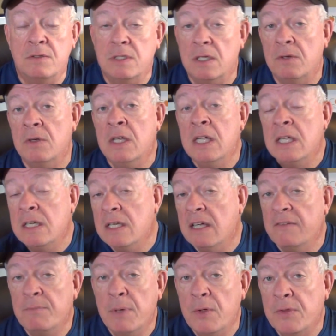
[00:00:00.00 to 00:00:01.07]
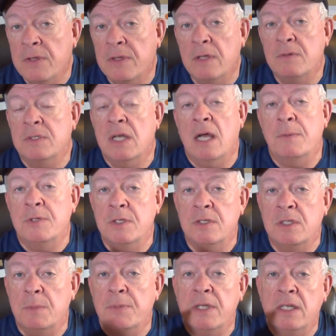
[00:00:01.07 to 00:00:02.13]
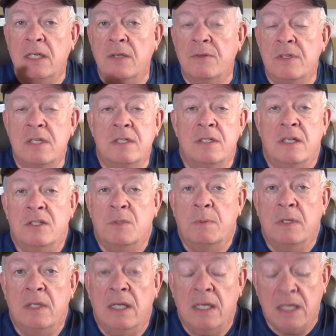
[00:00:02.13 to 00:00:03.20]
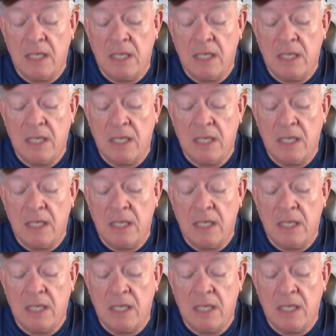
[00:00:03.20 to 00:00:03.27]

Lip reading: So you have both of those options depending on the adjustment of that